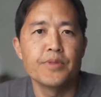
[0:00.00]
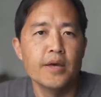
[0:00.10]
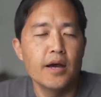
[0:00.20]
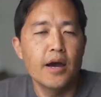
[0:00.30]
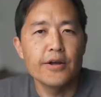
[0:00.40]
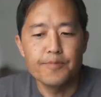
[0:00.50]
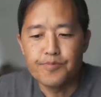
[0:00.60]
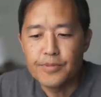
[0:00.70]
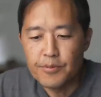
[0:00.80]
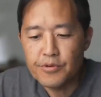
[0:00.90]
All right,
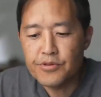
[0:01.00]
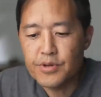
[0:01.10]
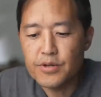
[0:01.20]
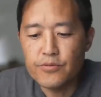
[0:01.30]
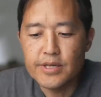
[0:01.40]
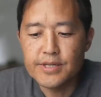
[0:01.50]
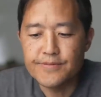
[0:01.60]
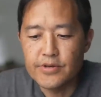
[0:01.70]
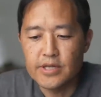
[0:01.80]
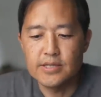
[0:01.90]
number three reason
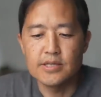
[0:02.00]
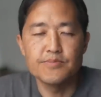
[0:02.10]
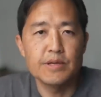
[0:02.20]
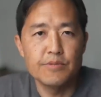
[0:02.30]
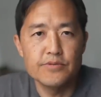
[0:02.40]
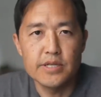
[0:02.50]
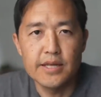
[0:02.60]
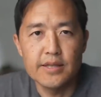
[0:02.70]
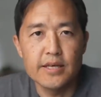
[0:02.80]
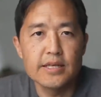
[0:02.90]
for Tesla's big move today,
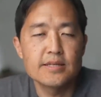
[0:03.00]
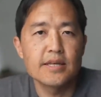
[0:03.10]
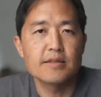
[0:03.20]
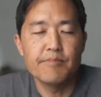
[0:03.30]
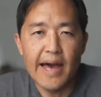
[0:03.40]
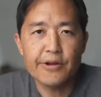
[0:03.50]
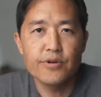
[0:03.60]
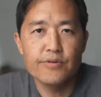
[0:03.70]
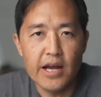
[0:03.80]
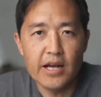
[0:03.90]
I think, is that the macro
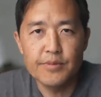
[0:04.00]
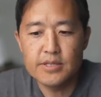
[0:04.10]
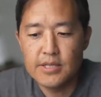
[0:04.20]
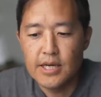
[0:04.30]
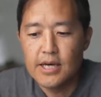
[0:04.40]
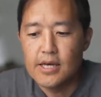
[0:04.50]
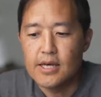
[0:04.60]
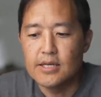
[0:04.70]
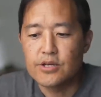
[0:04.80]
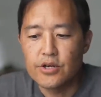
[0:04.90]
environment
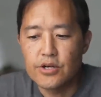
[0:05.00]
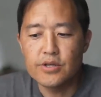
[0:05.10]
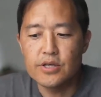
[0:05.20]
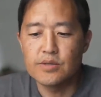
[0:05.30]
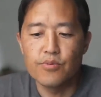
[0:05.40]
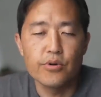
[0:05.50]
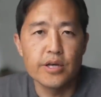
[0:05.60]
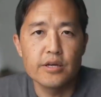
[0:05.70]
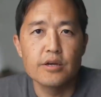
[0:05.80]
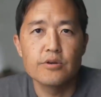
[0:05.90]
is currently
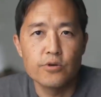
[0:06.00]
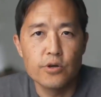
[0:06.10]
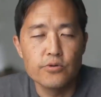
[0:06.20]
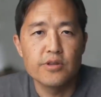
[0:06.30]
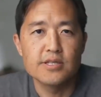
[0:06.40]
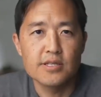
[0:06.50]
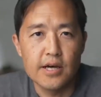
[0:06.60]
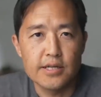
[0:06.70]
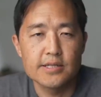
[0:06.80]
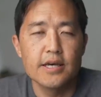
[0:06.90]
supporting growth
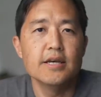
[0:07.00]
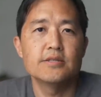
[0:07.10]
stocks.